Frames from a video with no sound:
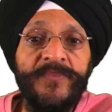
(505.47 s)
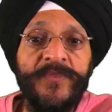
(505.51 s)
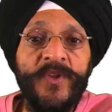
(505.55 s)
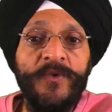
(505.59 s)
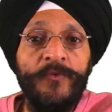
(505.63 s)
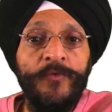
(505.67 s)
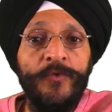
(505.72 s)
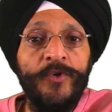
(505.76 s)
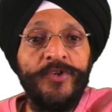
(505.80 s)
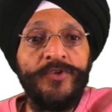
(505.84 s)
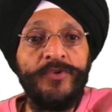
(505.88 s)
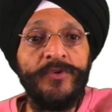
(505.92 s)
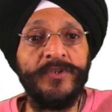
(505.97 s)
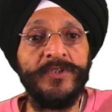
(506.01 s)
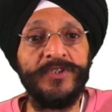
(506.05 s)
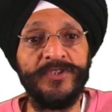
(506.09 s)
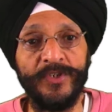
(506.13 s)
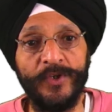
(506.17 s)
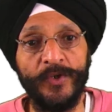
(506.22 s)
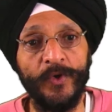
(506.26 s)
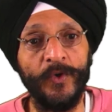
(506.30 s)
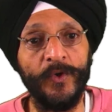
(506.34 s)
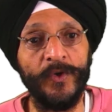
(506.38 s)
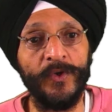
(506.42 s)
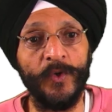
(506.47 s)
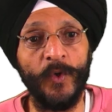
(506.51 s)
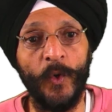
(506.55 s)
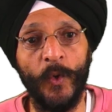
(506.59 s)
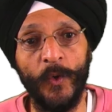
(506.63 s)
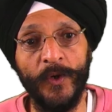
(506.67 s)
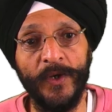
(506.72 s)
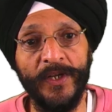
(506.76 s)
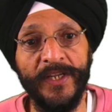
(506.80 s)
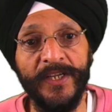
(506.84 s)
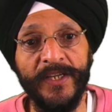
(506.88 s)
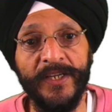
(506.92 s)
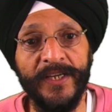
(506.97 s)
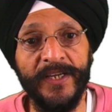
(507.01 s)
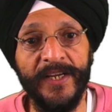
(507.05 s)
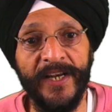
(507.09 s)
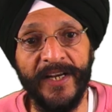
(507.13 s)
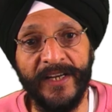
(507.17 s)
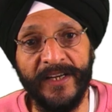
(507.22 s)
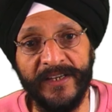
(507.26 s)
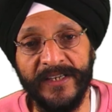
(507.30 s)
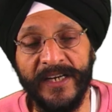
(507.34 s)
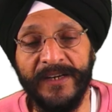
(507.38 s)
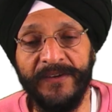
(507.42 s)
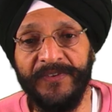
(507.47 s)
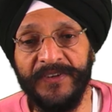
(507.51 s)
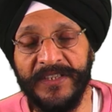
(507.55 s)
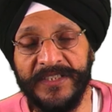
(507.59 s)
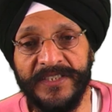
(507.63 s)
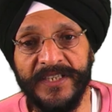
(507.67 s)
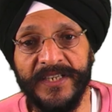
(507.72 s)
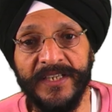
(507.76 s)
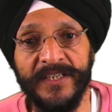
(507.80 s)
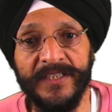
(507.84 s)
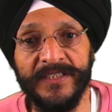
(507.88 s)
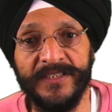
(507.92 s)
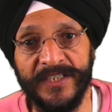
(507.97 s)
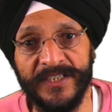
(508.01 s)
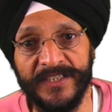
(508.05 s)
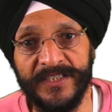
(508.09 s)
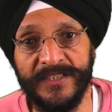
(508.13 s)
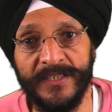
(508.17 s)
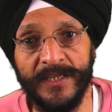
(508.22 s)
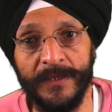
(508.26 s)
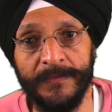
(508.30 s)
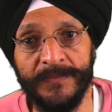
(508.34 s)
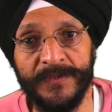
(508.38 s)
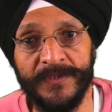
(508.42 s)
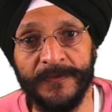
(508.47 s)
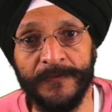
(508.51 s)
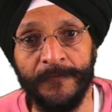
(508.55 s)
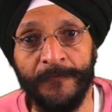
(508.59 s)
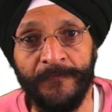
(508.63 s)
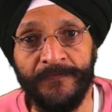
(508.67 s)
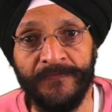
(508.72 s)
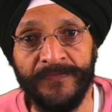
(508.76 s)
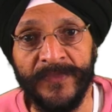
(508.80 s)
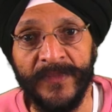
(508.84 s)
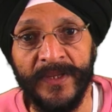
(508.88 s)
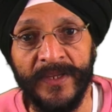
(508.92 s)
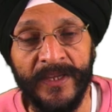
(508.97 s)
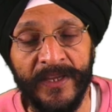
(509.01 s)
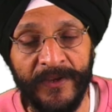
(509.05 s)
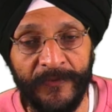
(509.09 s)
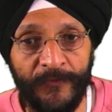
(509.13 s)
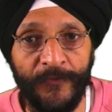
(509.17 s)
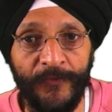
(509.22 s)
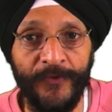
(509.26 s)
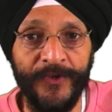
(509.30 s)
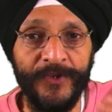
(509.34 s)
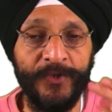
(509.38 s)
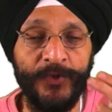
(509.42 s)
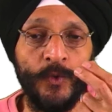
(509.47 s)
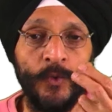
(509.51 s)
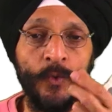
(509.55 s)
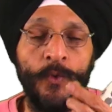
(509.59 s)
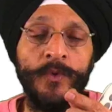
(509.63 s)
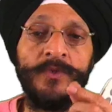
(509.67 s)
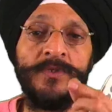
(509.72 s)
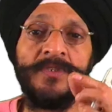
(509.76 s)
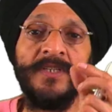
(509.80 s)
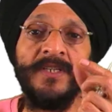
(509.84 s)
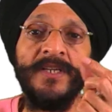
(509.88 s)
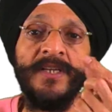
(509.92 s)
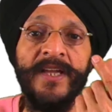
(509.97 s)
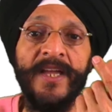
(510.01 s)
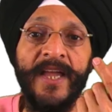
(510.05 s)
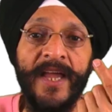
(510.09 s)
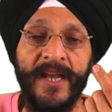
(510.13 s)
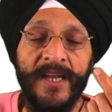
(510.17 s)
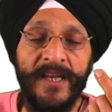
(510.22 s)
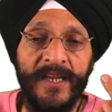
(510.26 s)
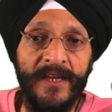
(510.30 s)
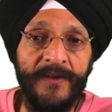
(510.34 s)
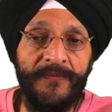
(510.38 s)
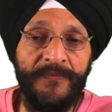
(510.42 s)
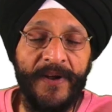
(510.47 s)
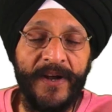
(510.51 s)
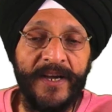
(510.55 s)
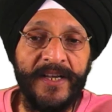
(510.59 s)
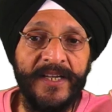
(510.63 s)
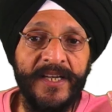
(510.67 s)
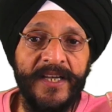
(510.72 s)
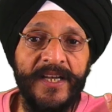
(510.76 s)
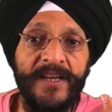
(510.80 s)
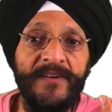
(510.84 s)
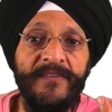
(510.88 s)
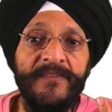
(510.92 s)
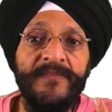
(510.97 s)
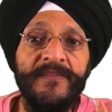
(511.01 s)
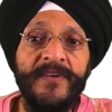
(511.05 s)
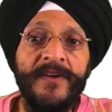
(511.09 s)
we should secure only internet facing systems. If we use an infected